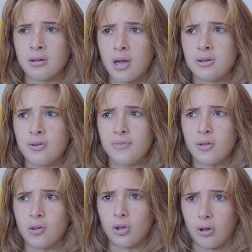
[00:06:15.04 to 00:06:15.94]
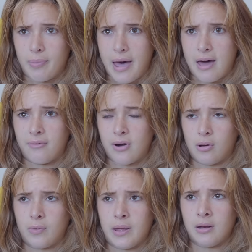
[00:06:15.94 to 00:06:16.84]
I do feel a little bad for
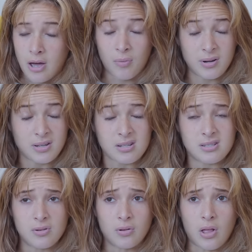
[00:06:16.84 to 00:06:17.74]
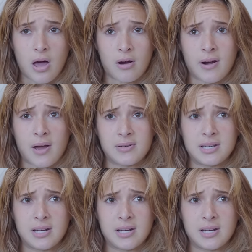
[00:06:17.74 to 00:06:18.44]
Alwyn. Alwyn does do a lot around